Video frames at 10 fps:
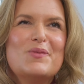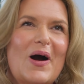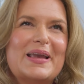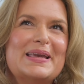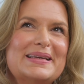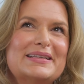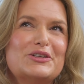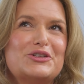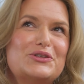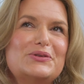walking in the
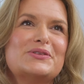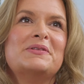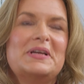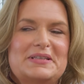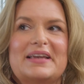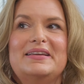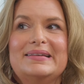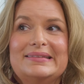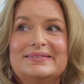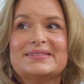shoes of an
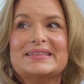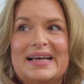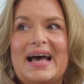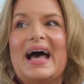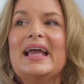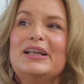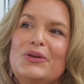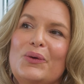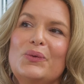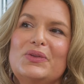executive, I
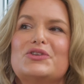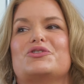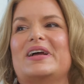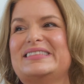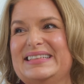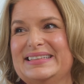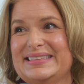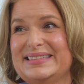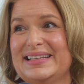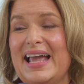know the
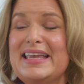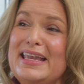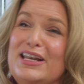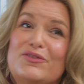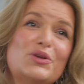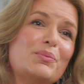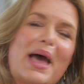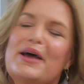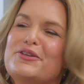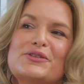stresses. I can't even
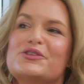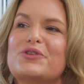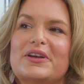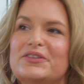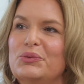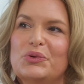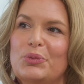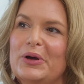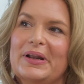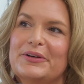imagine the stress he was
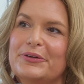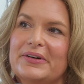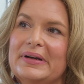put under.